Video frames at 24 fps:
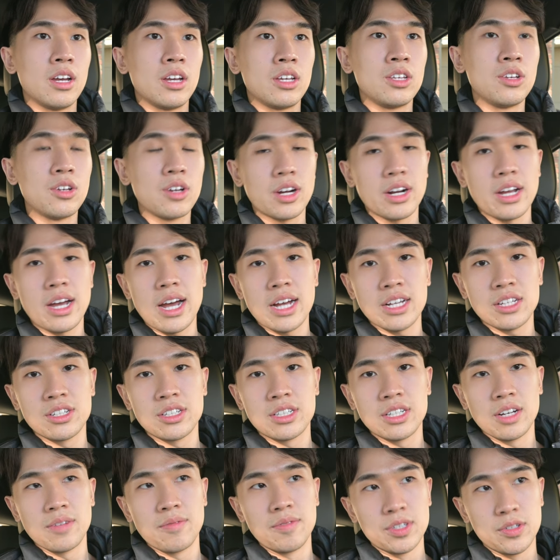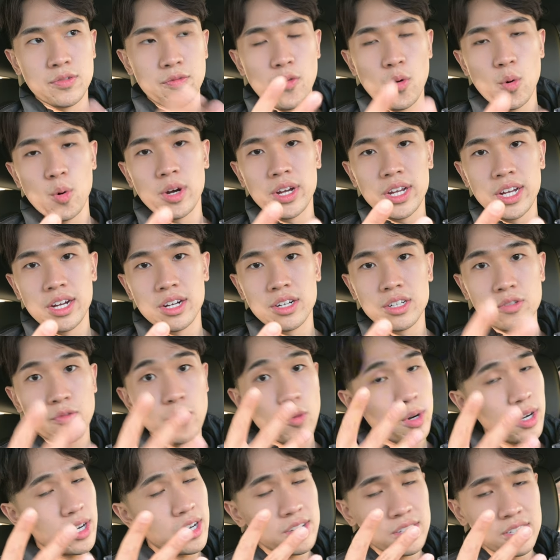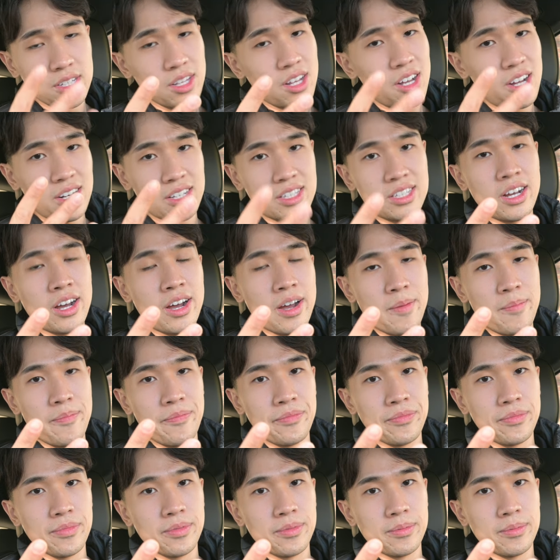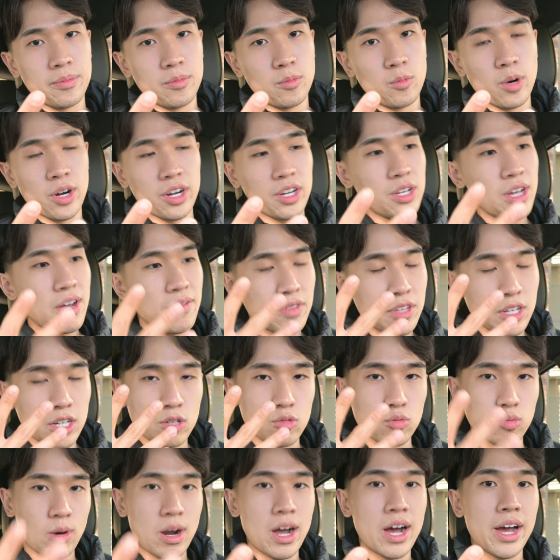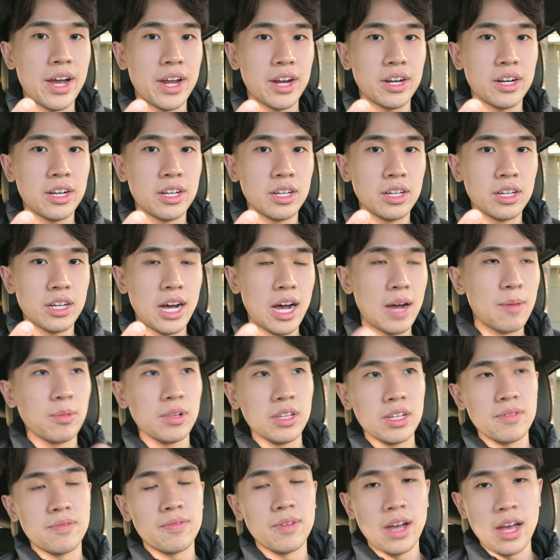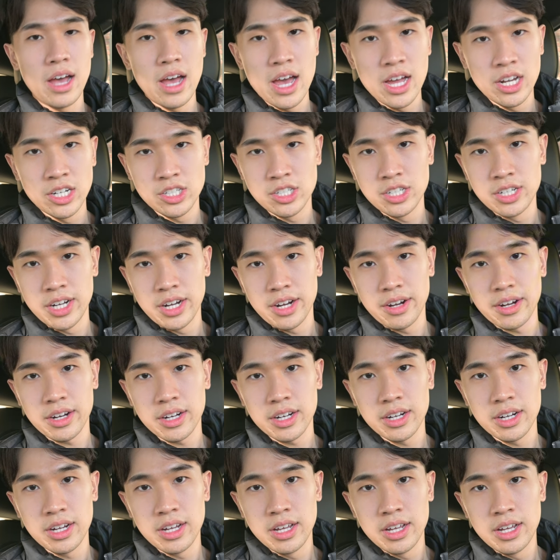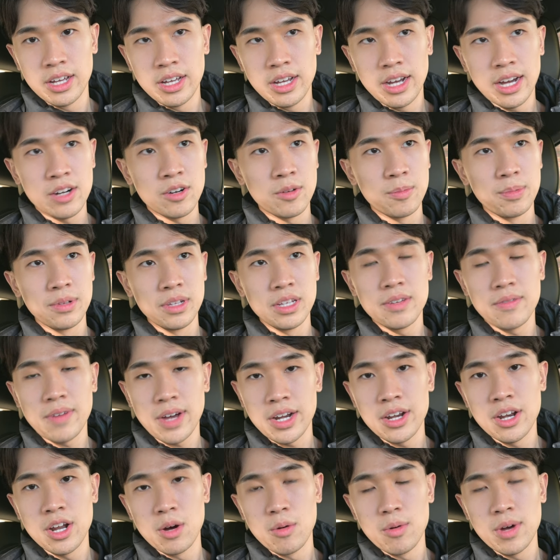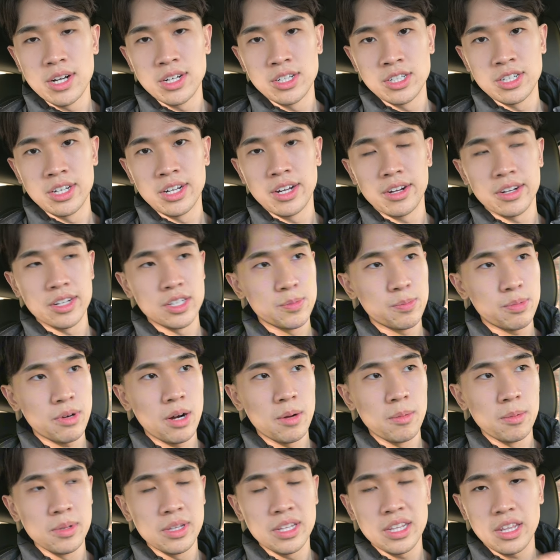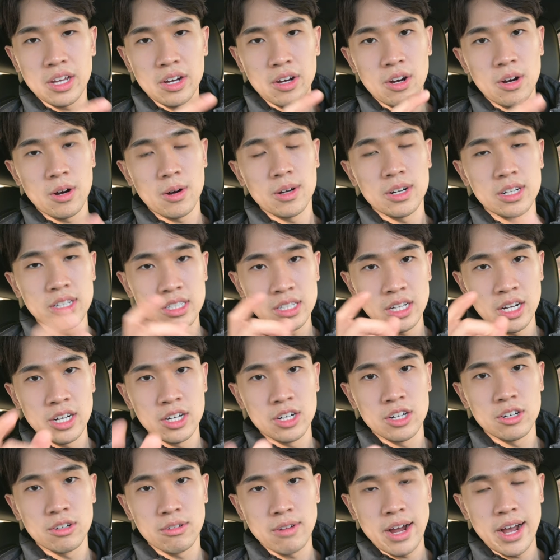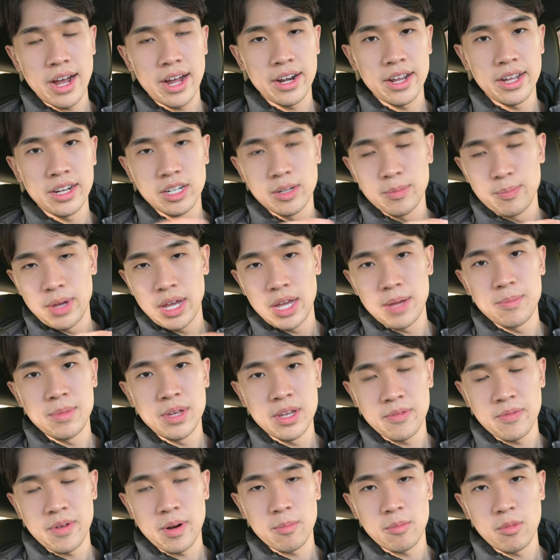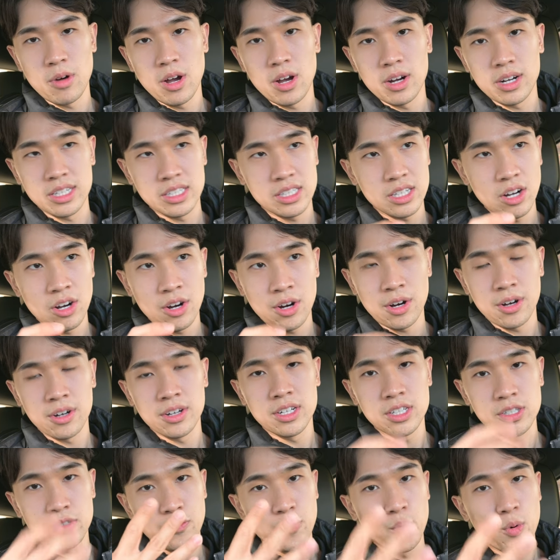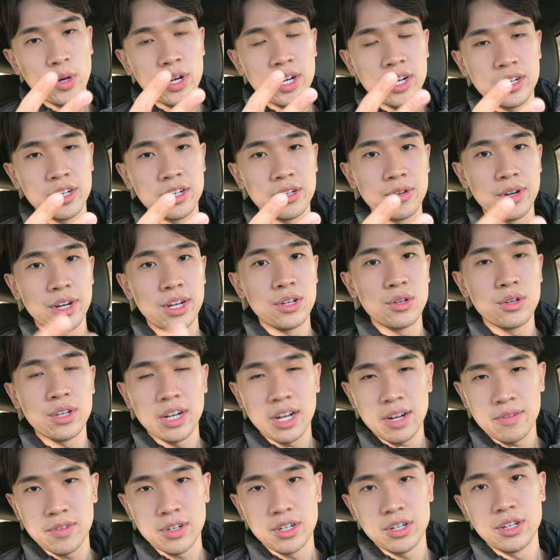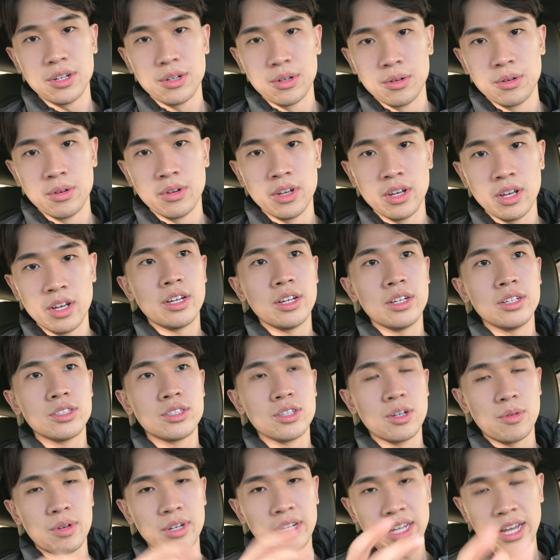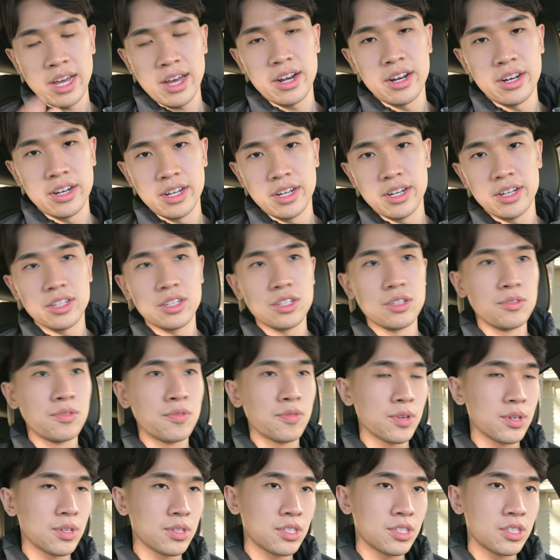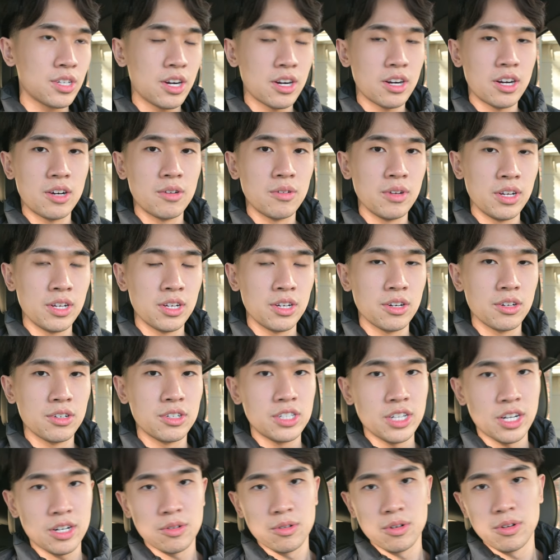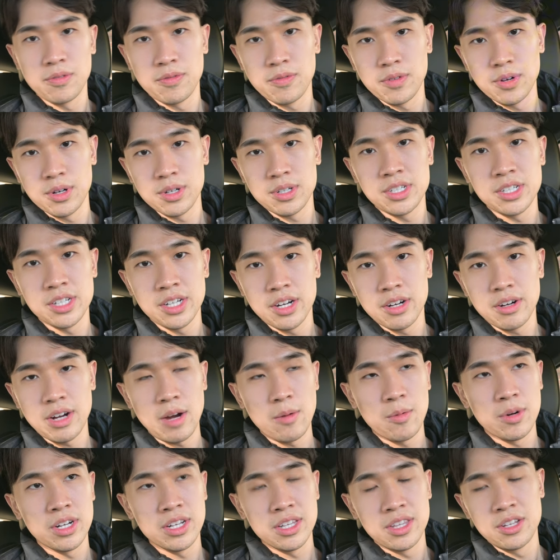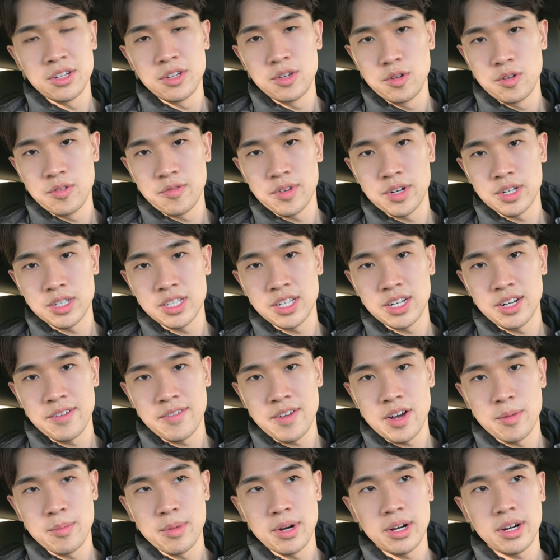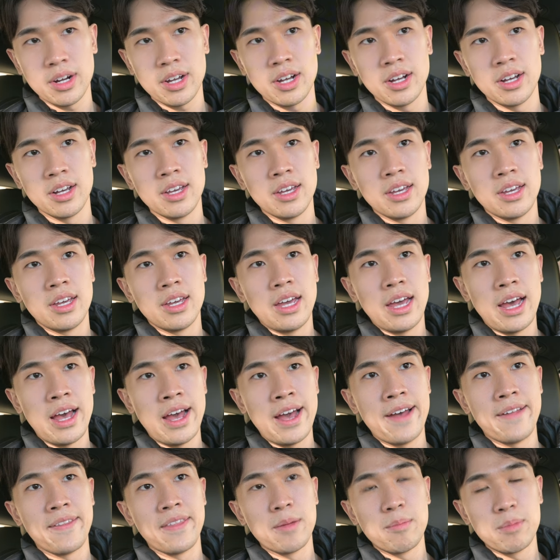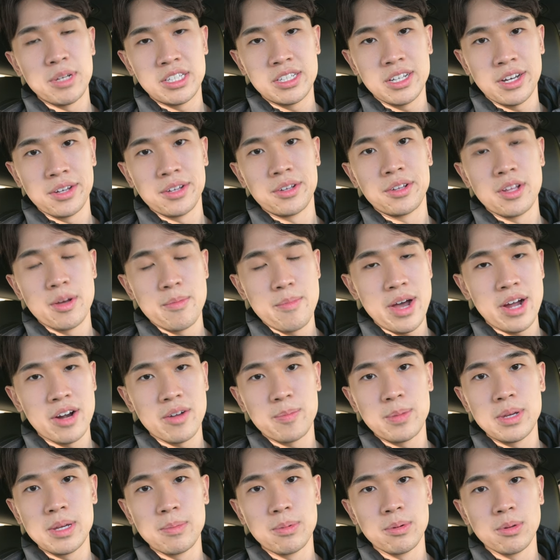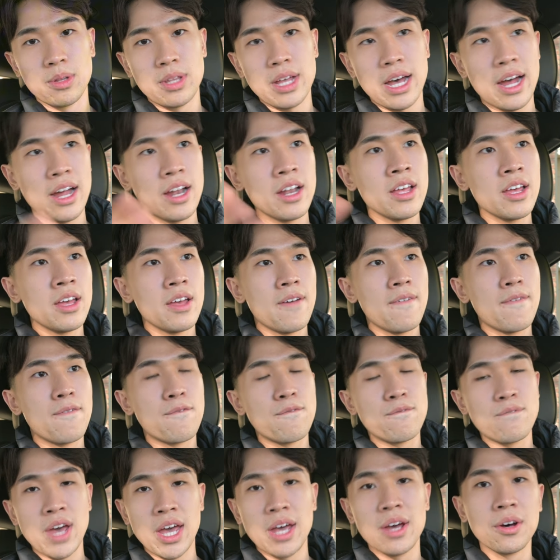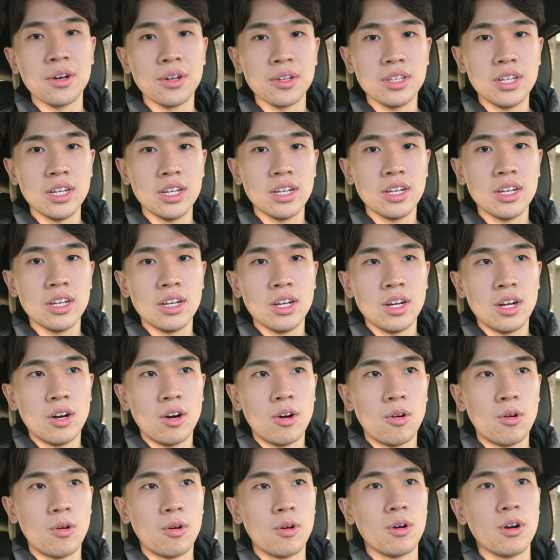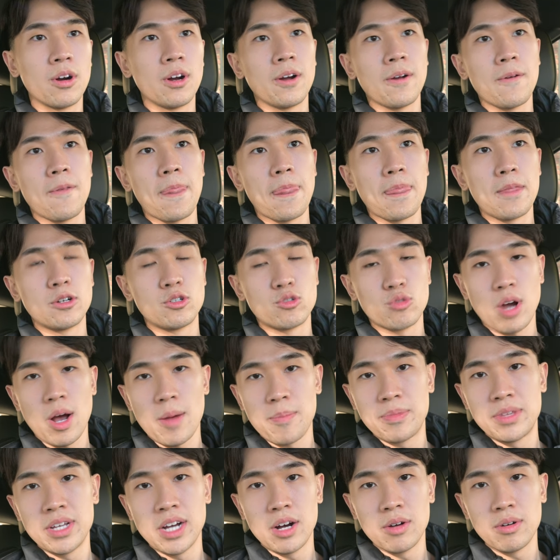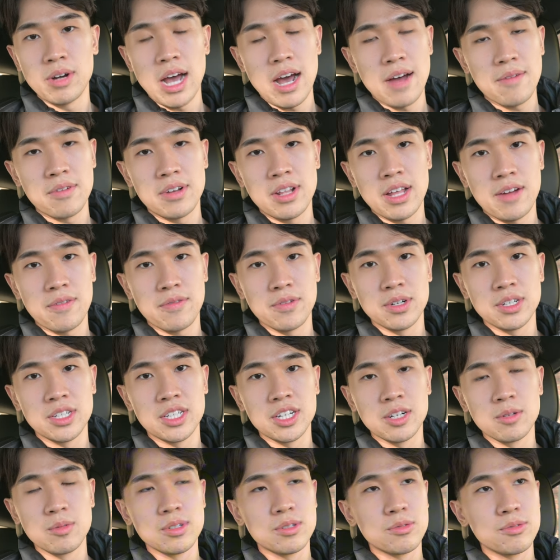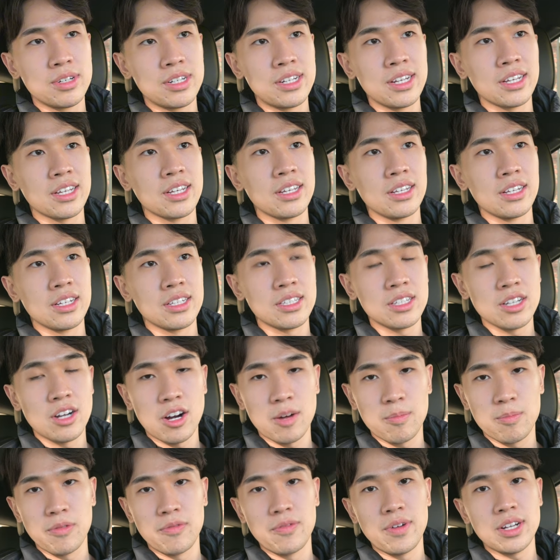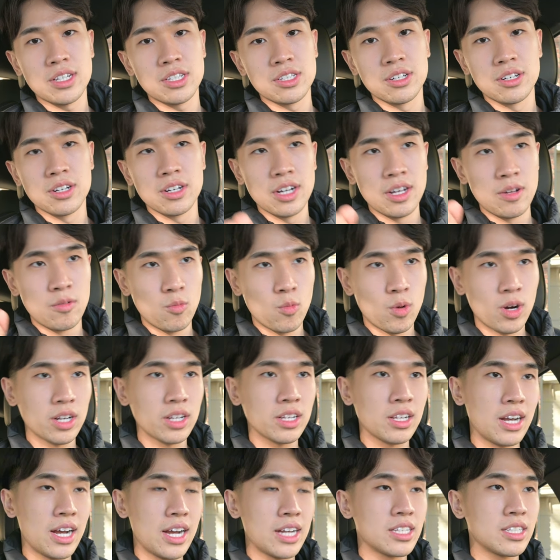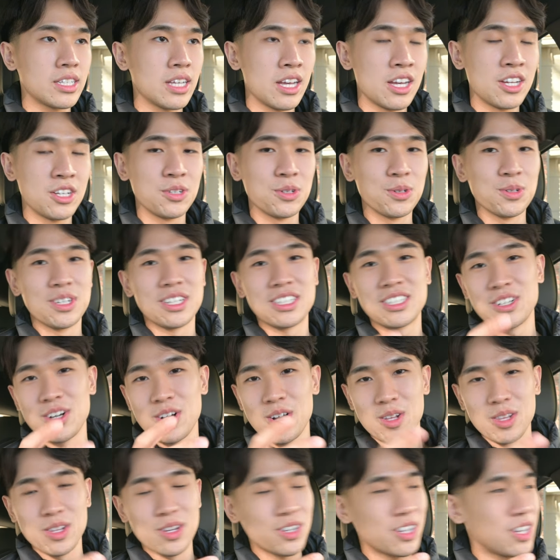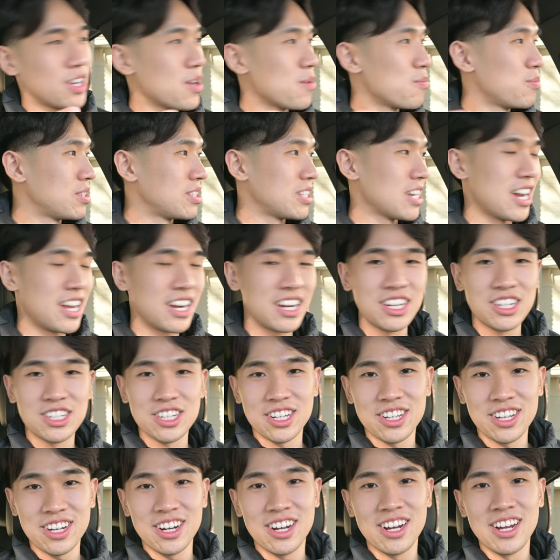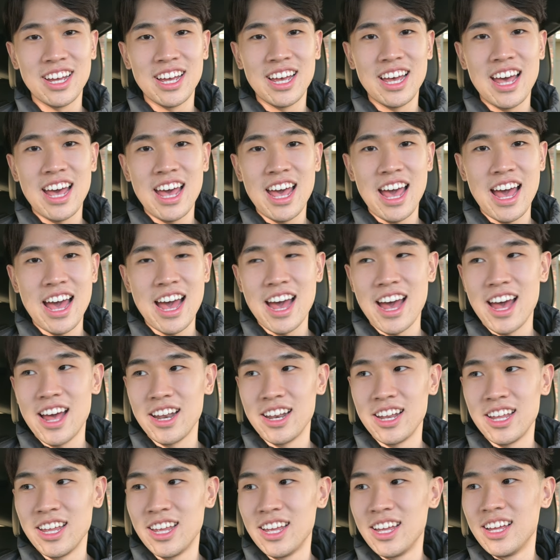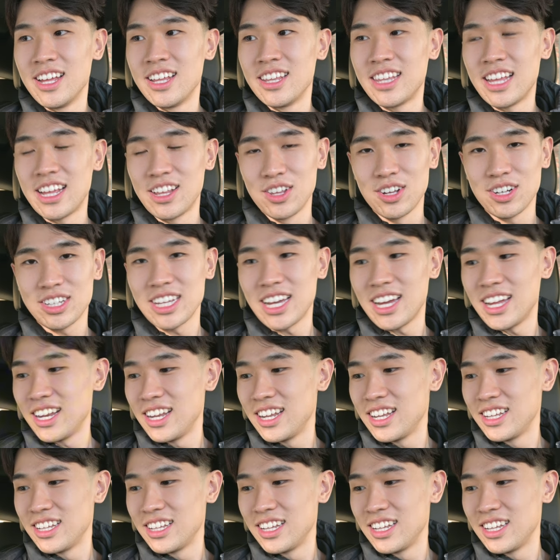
You gotta ask yourself, is four years, four years is a lot of time where you have to grind. I believe engineering, I don't believe, I know engineering is probably the hardest undergrad, and debate me if I'm wrong, it's the hardest four-year degree you can ever do. So in Canada, you first start out in your general first year. I went to the University of Alberta, and let me tell you, the amount of people that failed or dropped out after that first year was ridiculous. Our professor in one class told us to all look beside each other, and they looked at